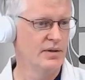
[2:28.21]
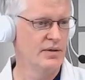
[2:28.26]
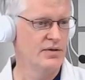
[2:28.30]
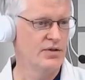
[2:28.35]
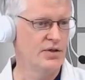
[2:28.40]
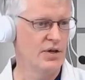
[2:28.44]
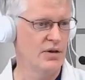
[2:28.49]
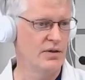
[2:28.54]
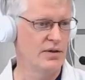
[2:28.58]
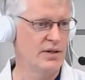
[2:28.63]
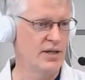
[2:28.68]

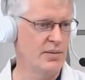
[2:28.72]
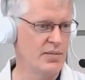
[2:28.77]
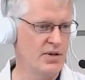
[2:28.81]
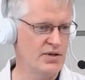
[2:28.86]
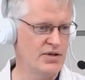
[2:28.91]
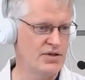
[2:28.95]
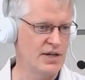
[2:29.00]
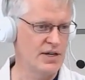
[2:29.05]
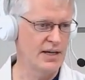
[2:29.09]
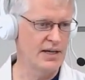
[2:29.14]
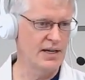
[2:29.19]
So give me a
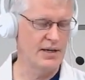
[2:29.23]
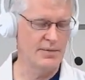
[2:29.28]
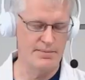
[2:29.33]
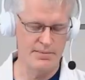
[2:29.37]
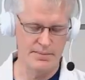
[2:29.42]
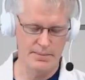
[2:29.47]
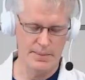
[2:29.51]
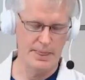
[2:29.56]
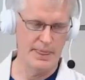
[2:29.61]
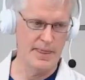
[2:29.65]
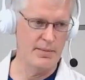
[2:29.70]
second.
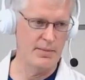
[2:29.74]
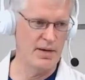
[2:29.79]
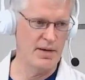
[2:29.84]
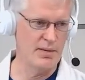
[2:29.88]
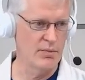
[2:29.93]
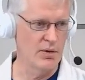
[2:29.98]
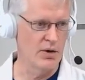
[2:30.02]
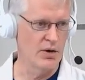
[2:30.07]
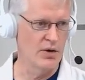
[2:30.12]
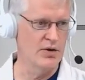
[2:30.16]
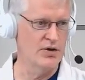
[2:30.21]
Let me
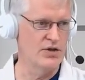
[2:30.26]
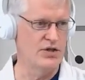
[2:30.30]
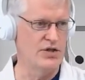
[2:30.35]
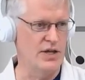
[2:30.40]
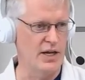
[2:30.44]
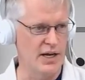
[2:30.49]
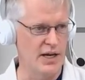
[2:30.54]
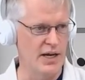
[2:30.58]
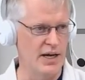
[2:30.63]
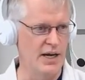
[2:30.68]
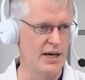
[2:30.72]
merge.
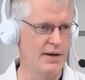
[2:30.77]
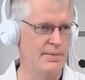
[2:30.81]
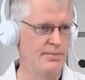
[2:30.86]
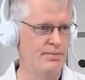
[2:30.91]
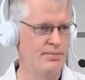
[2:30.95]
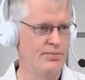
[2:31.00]
Hold